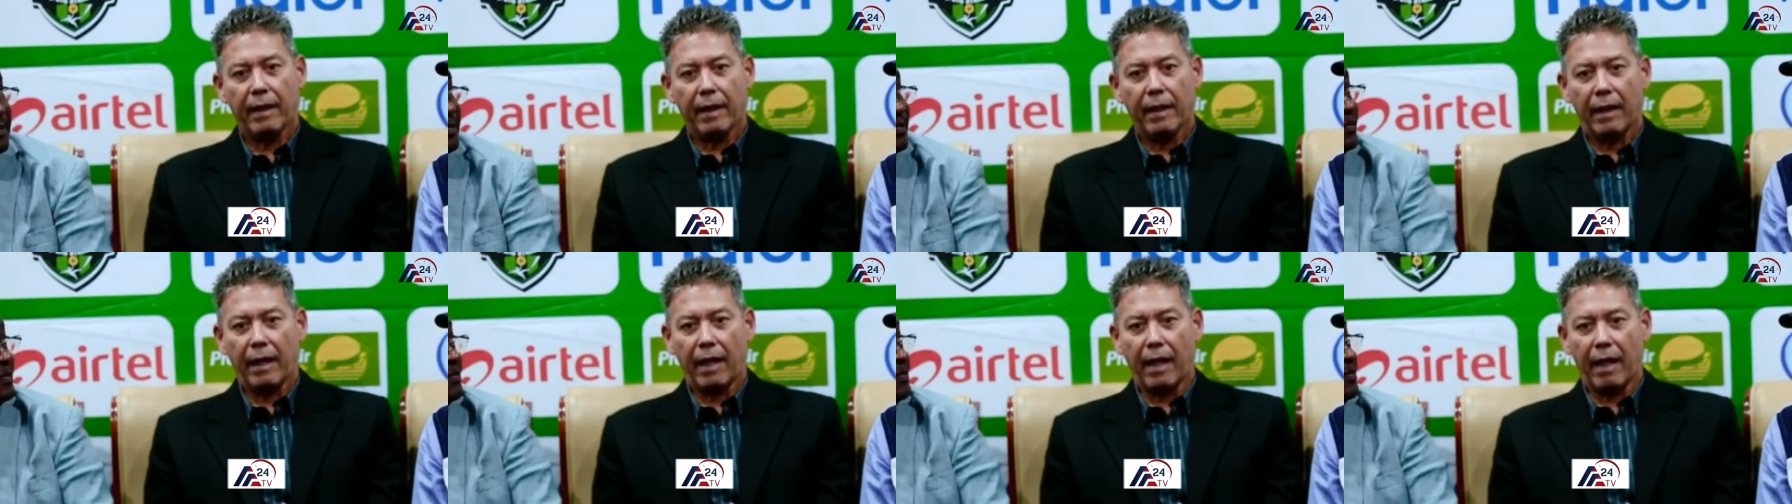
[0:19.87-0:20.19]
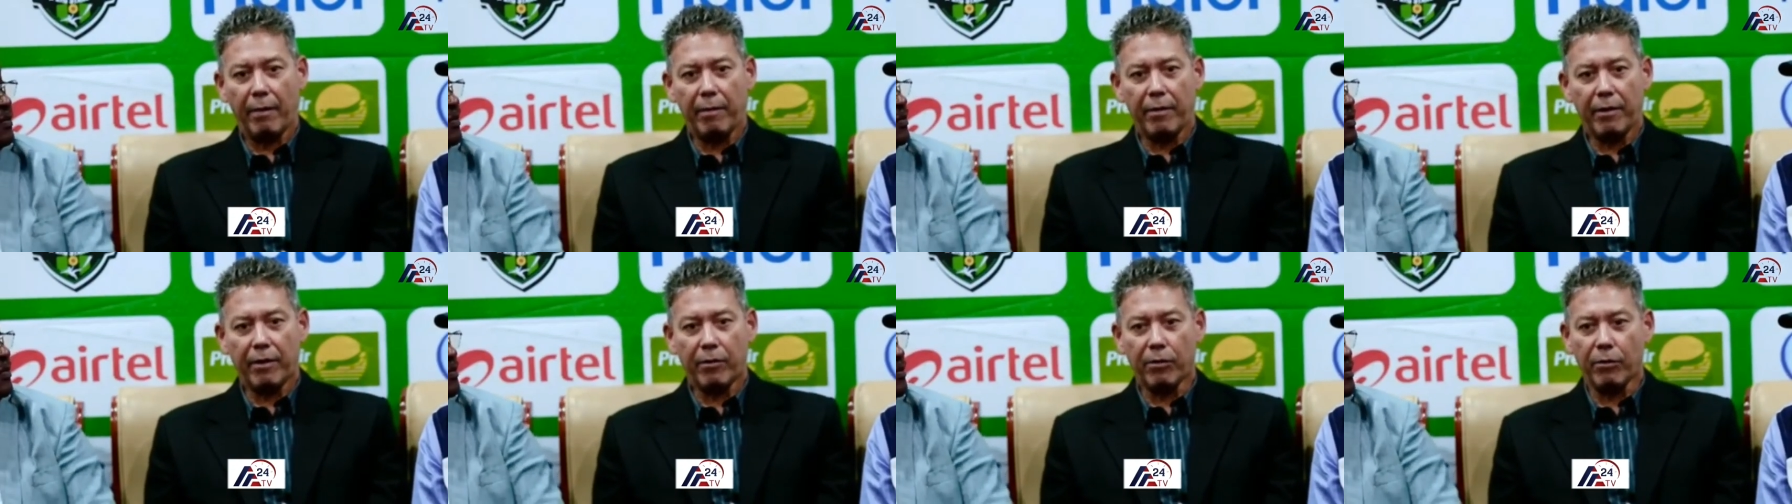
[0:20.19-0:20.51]

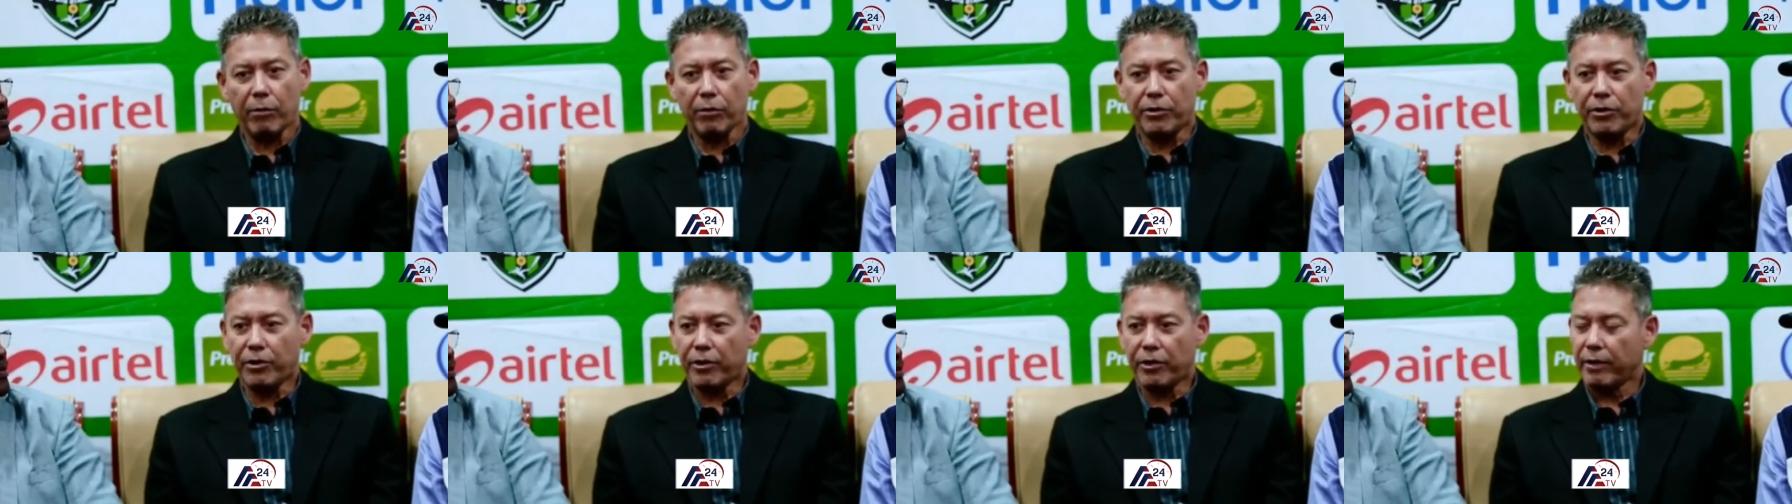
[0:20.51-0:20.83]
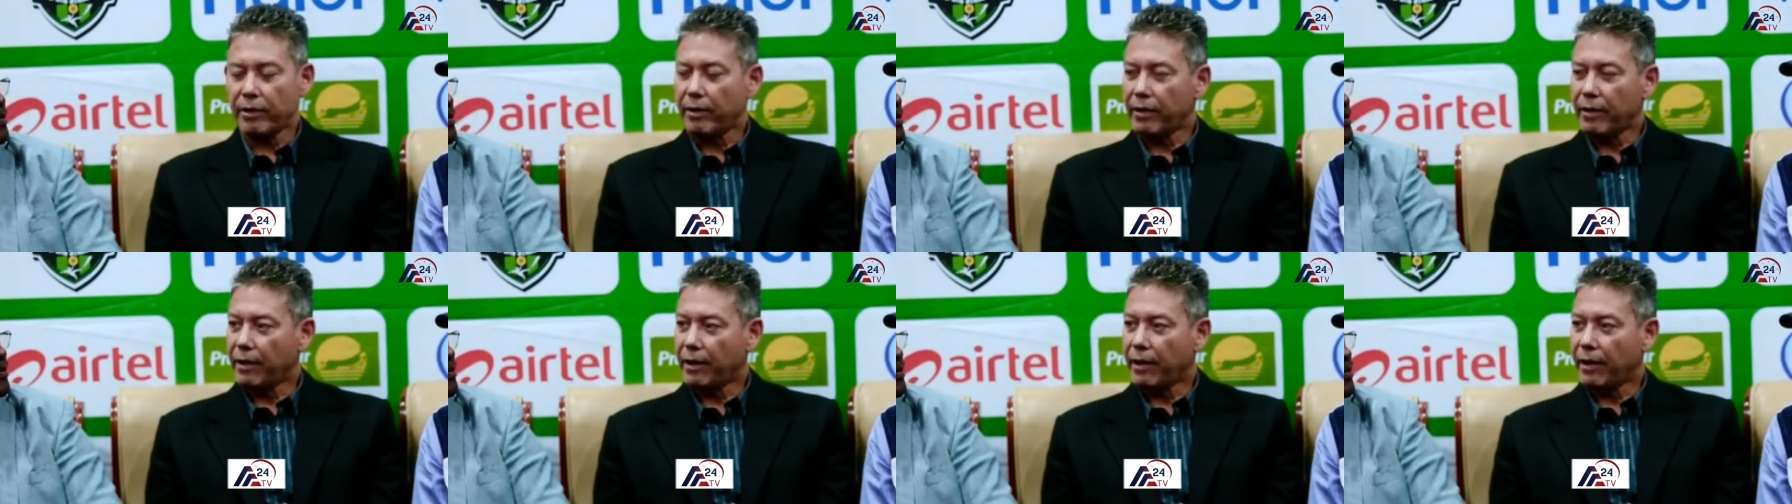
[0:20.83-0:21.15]
I'm a coach
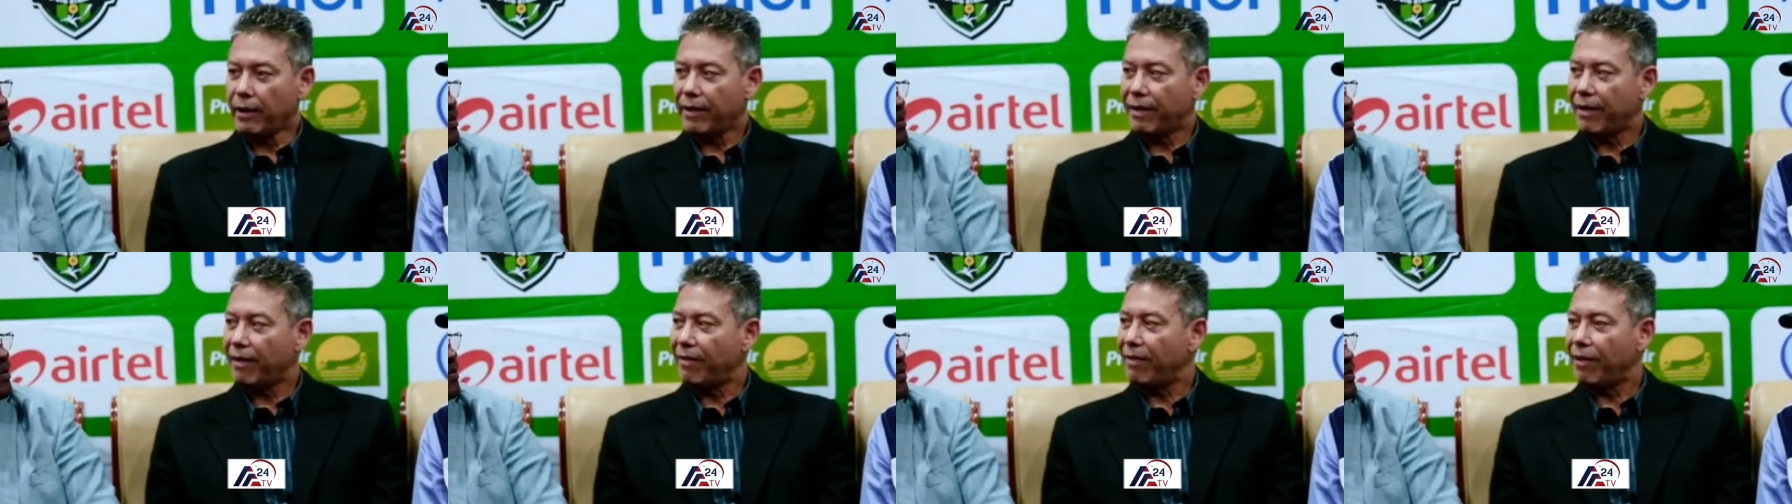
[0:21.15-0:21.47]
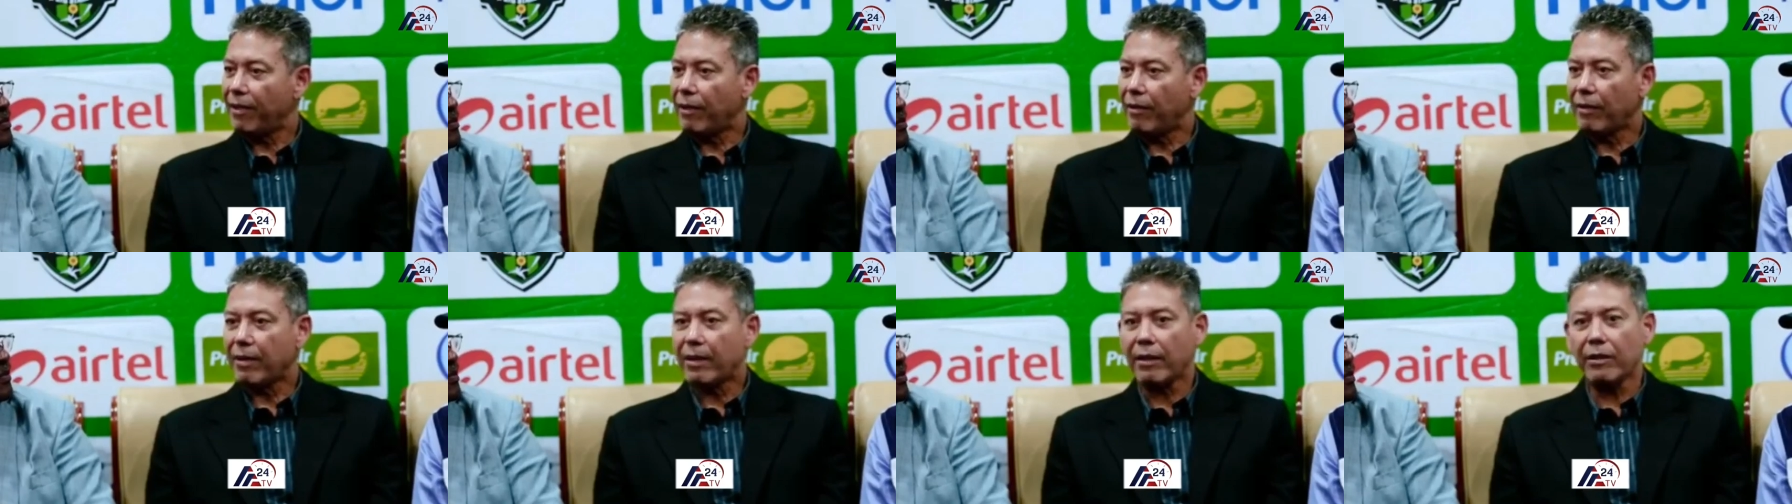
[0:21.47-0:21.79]
in
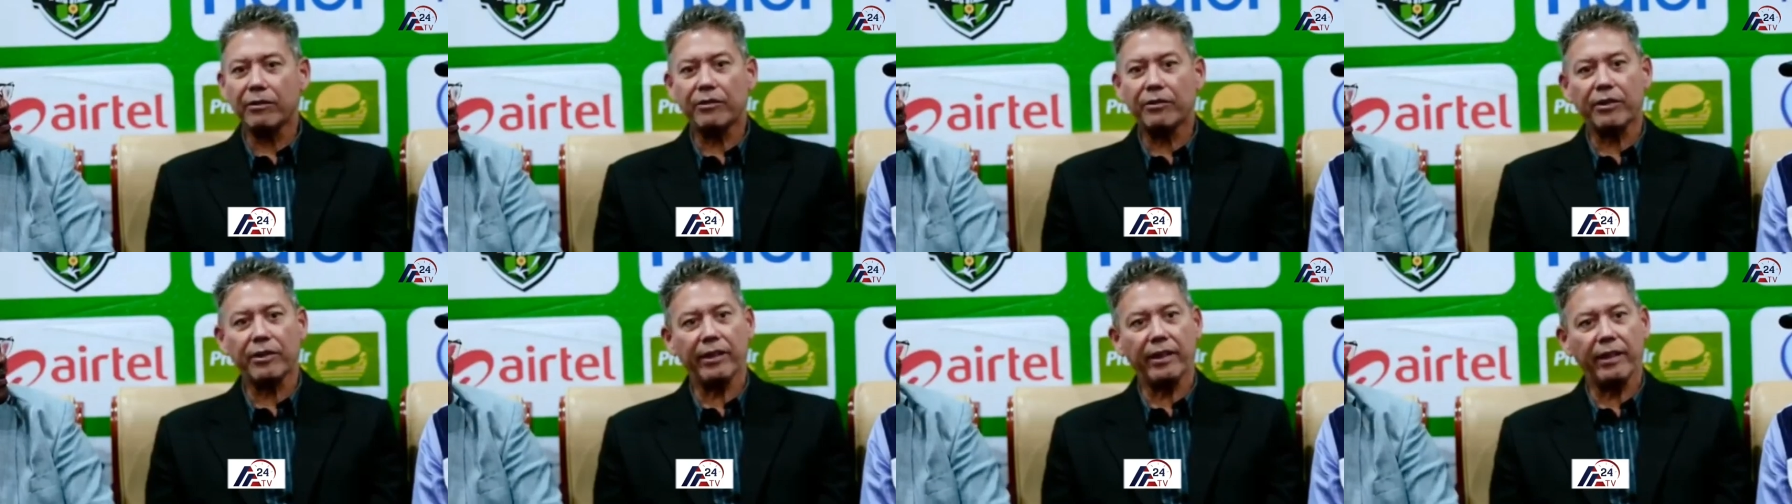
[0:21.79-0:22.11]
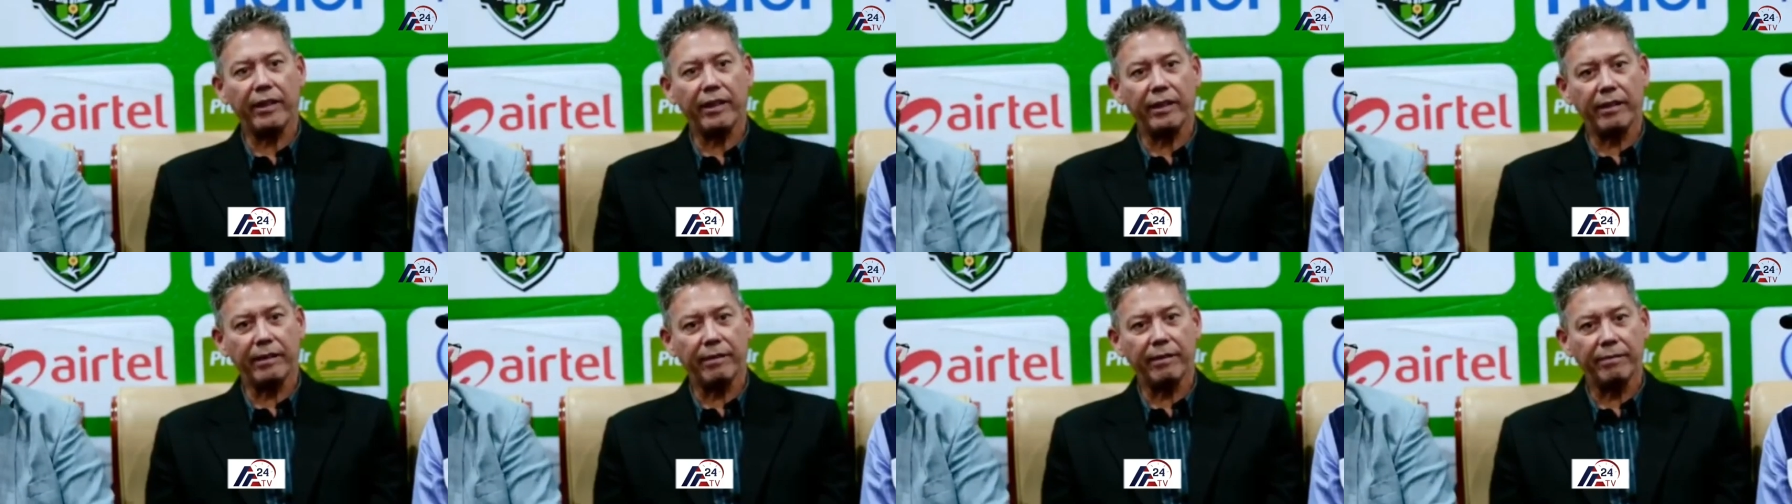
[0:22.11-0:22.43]
several countries
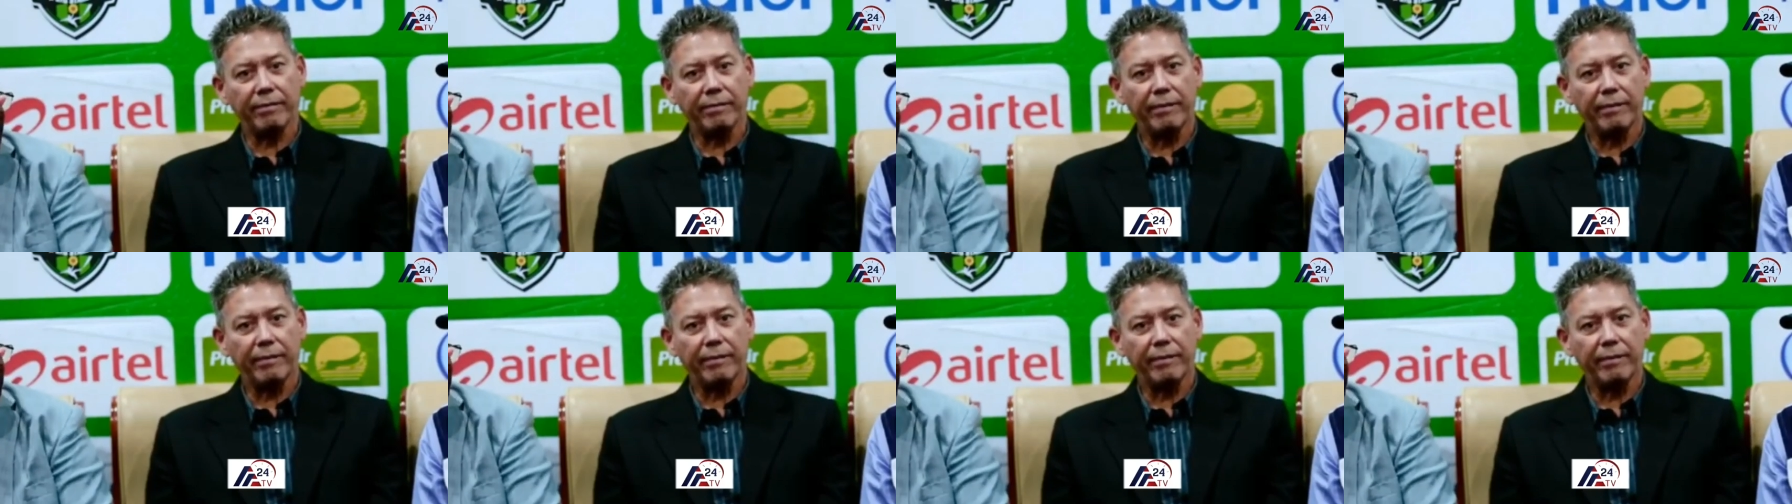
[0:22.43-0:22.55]
here.